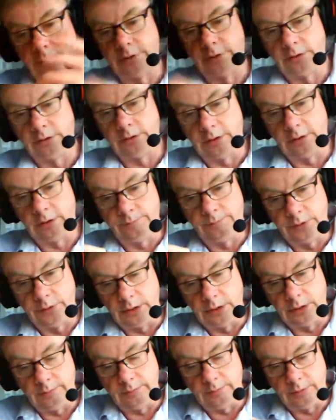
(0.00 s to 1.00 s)
from the
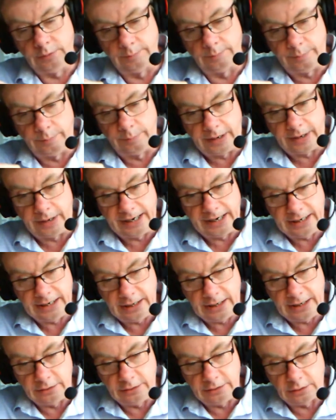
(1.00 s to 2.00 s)

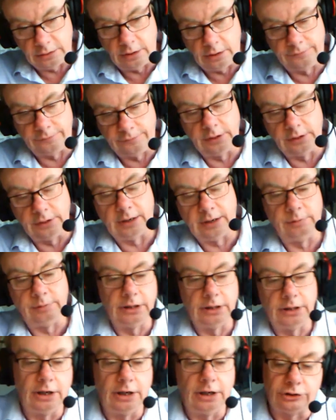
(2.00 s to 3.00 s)
back end of the
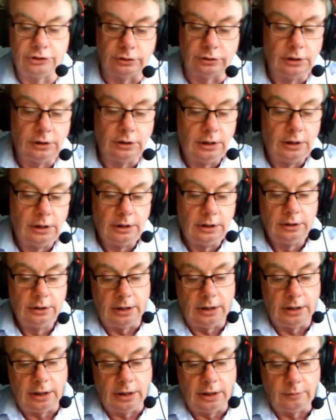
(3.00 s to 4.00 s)
application,
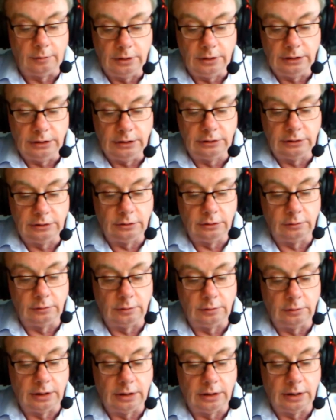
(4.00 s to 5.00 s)
we need
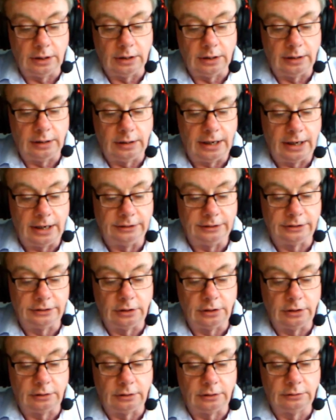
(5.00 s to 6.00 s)
to add
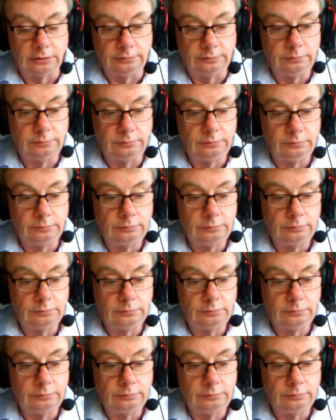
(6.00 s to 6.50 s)
stock.